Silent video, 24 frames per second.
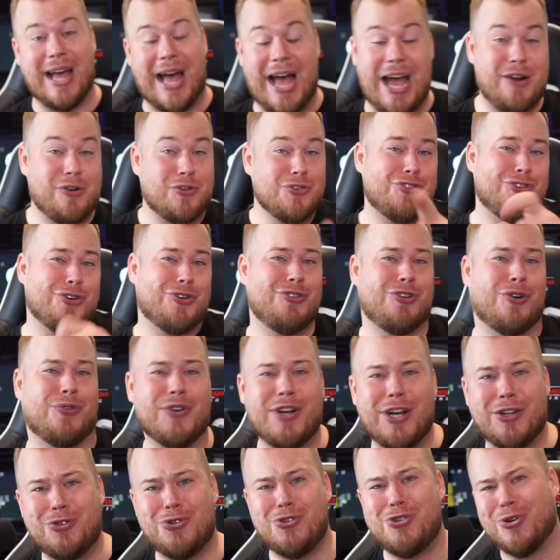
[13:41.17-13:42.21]
And also, don't
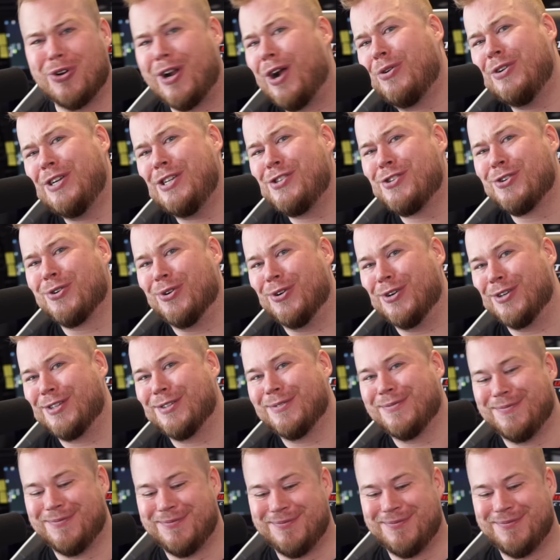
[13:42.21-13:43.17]
forget to join our Discord.